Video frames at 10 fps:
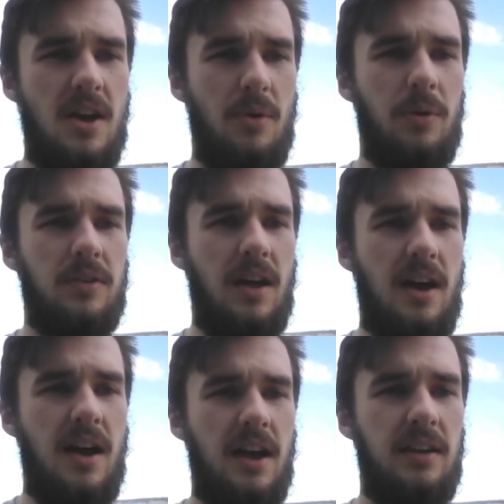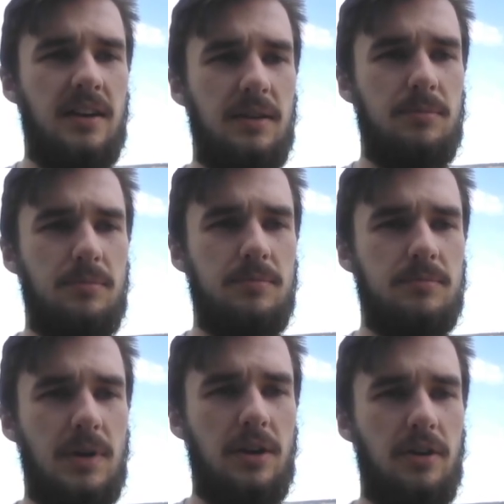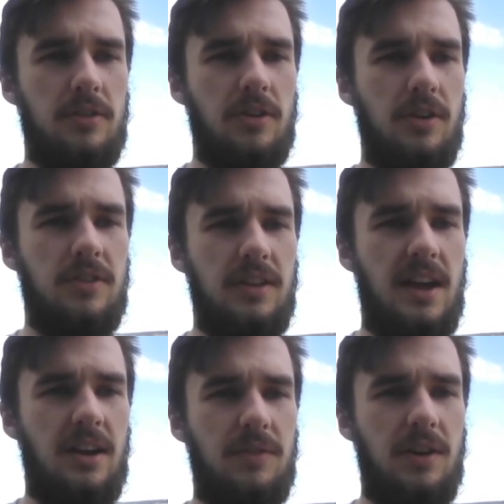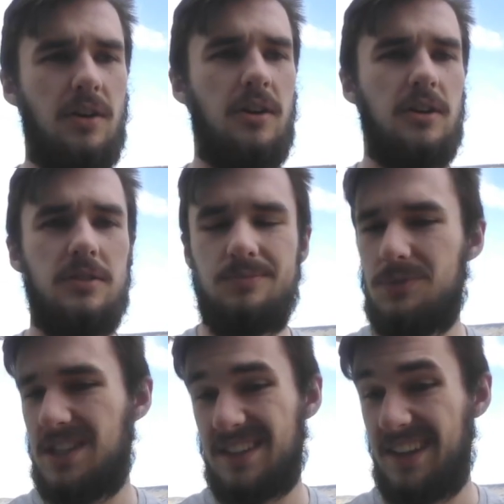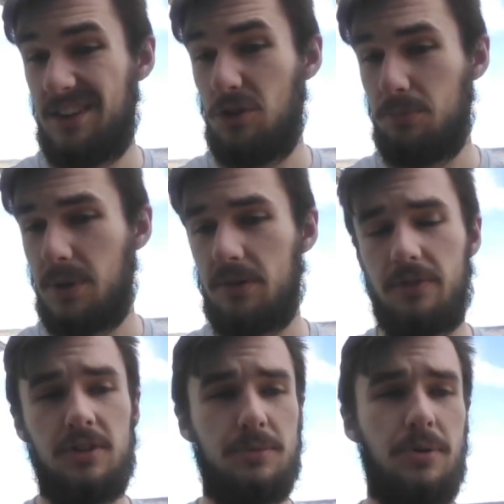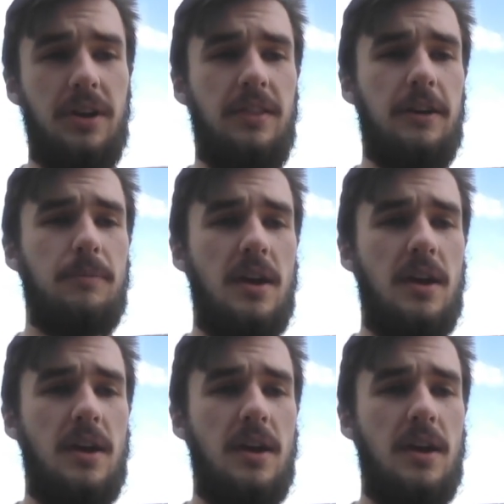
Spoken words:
whereas I my cursor goes to the end of R, we just get a new buffer to put in there.